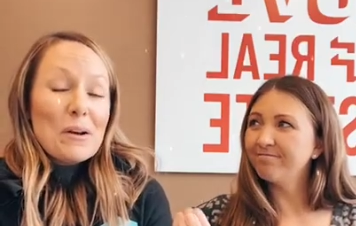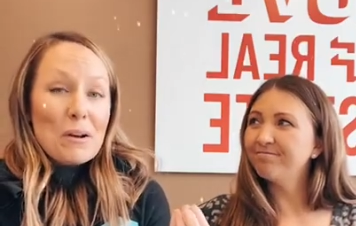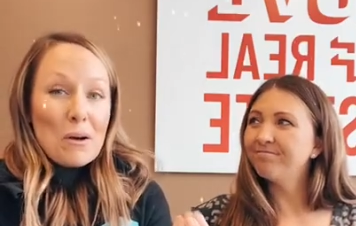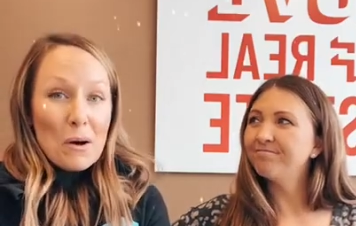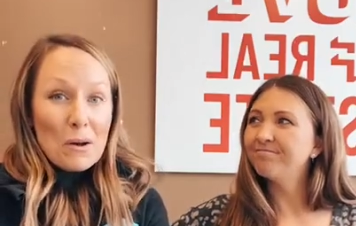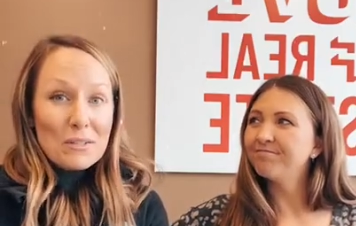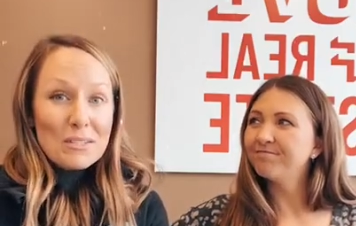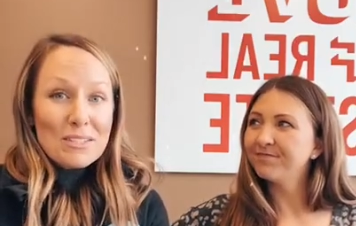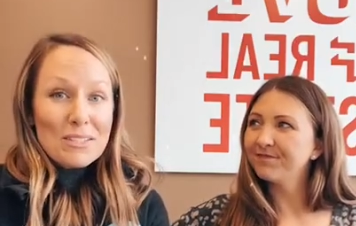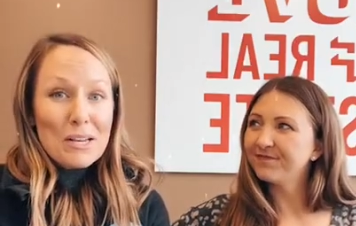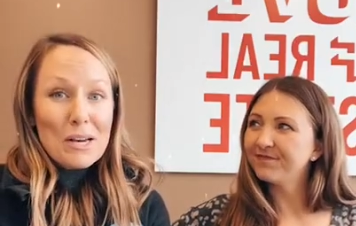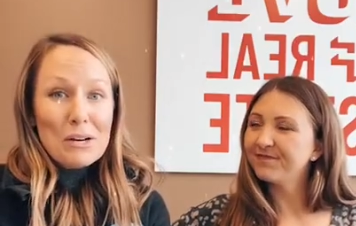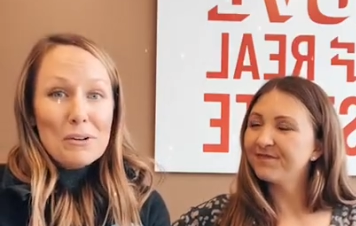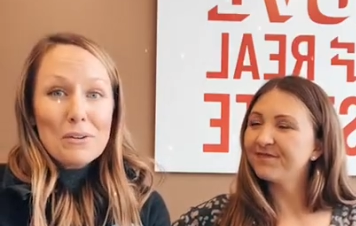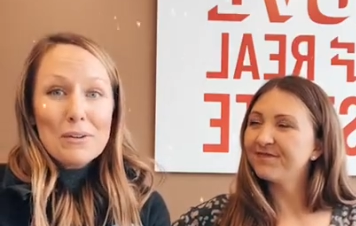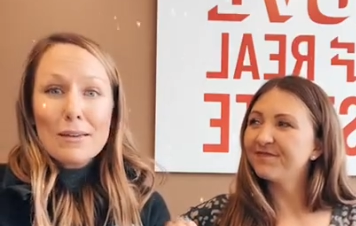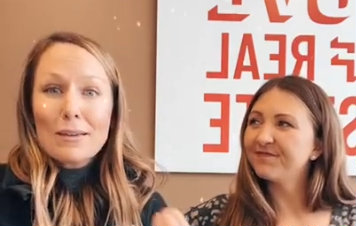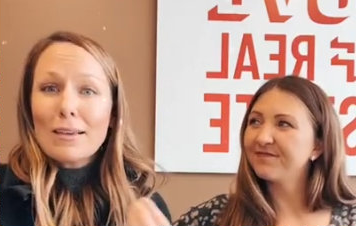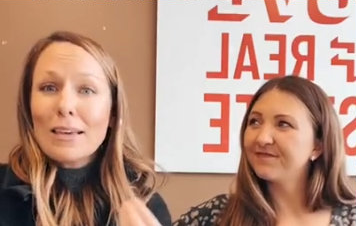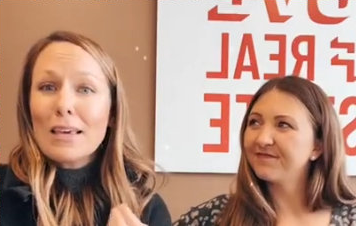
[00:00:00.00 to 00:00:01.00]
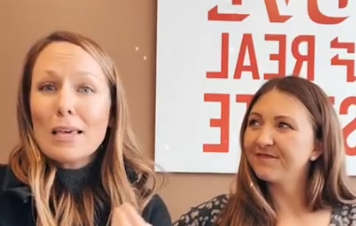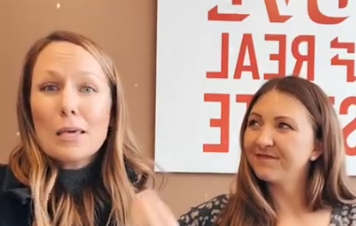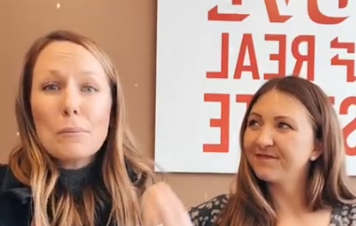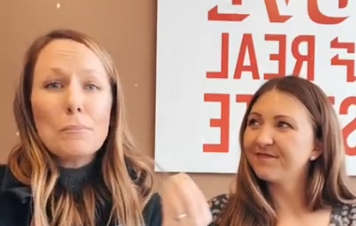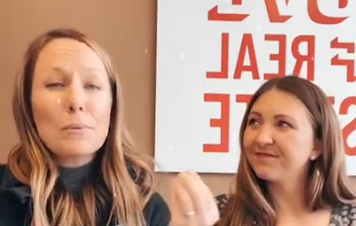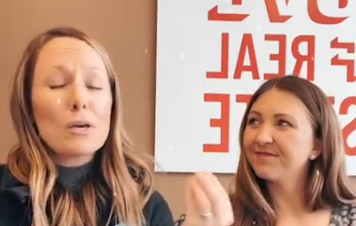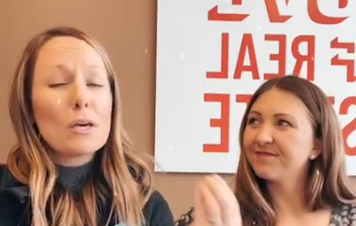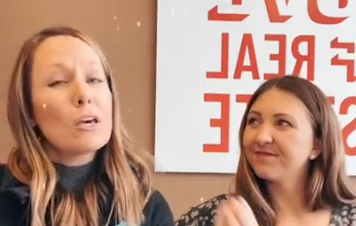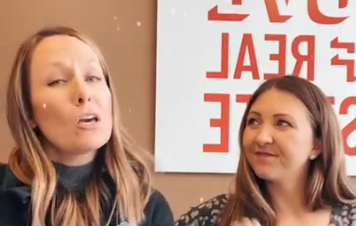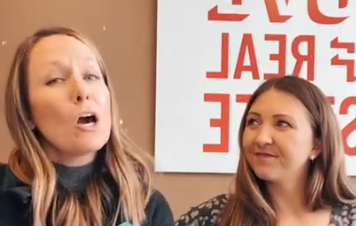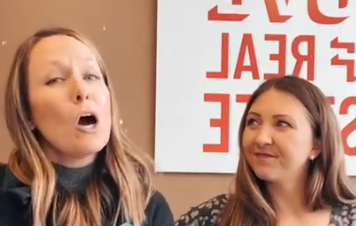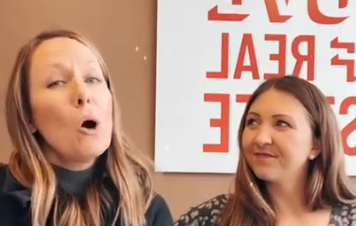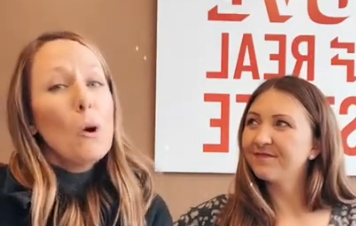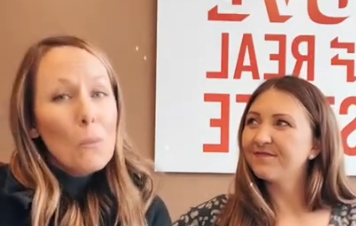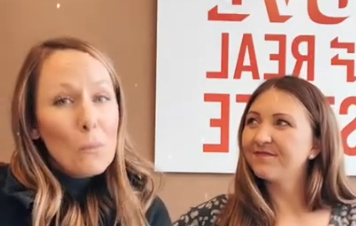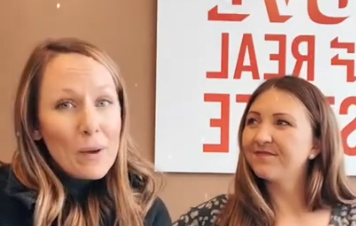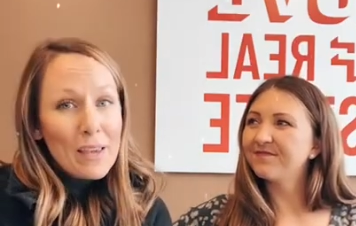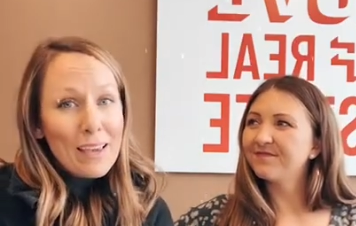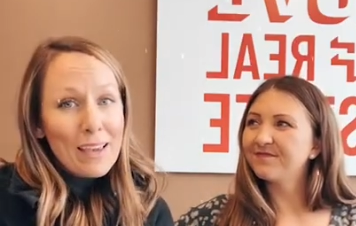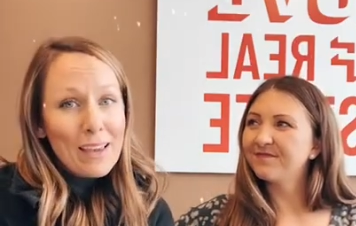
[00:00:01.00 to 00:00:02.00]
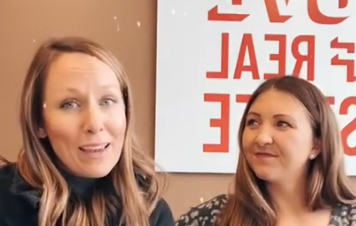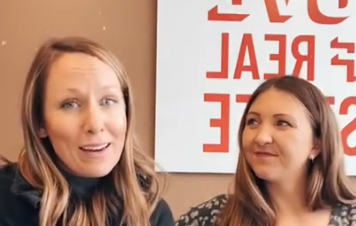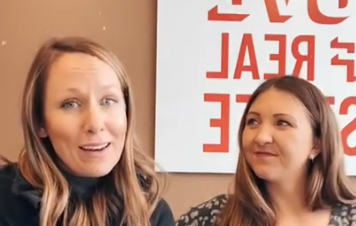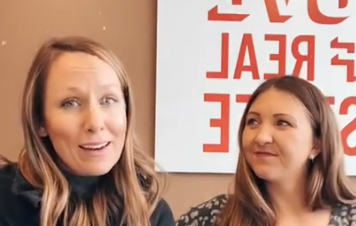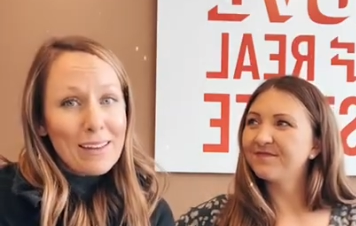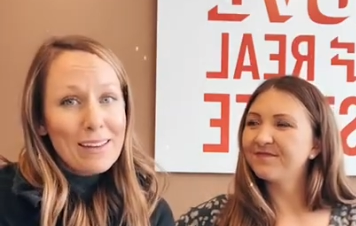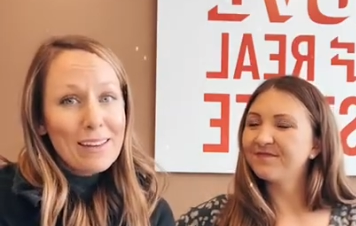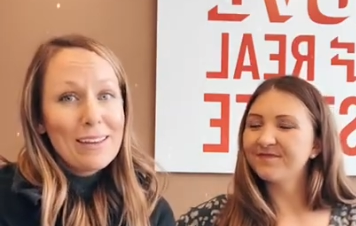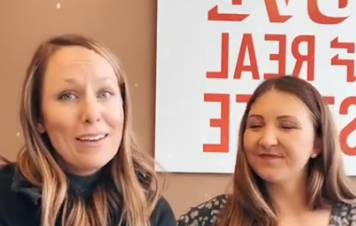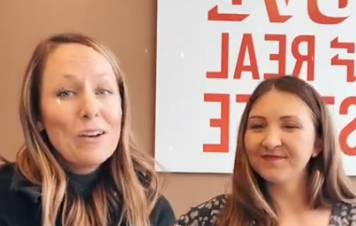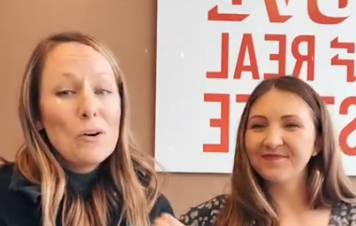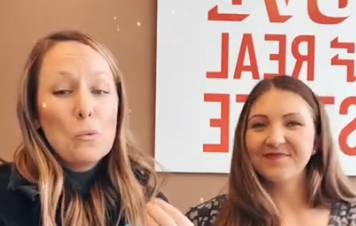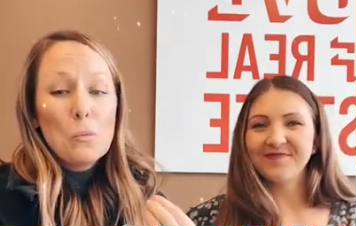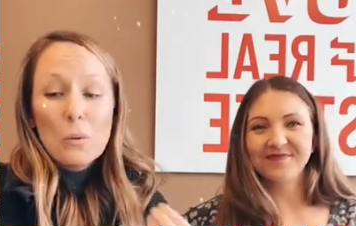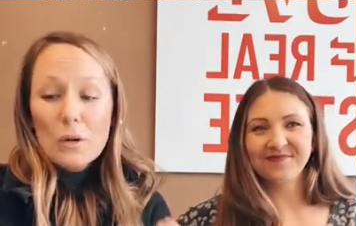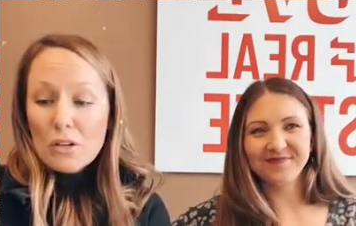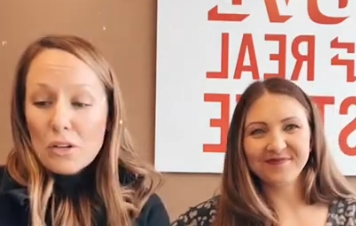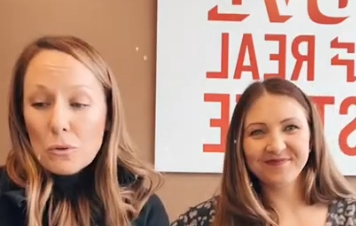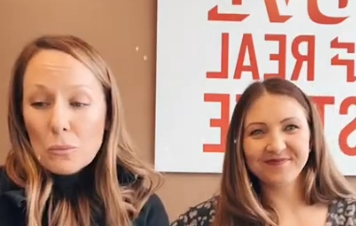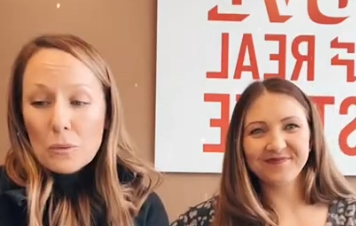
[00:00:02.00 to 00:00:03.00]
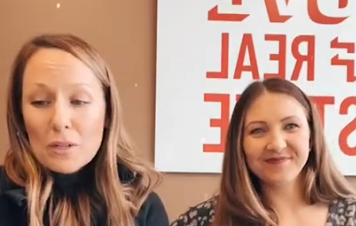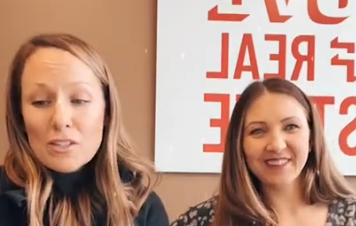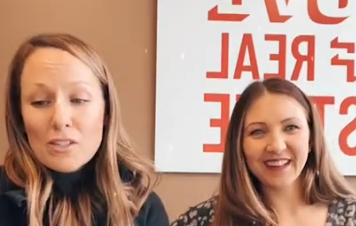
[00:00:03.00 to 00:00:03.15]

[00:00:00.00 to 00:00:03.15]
Speaker 1: but also keep going mm-hmm. when you mm-hmm.